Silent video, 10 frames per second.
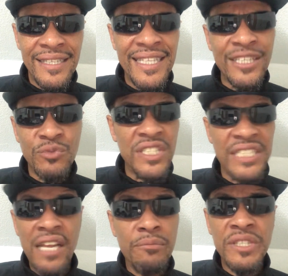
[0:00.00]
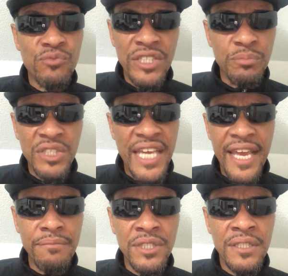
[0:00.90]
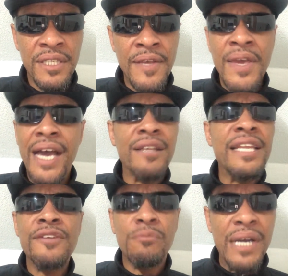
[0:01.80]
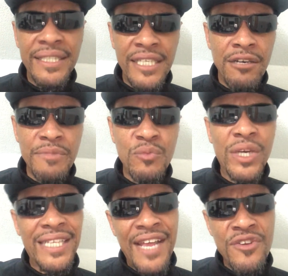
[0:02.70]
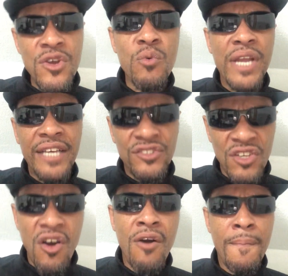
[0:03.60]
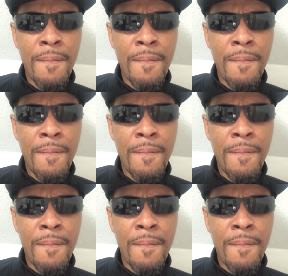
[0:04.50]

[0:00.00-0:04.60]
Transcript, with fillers: That's what it is. I don't miss Westbrook games. I didn't let nobody tell me what, because I know what I saw.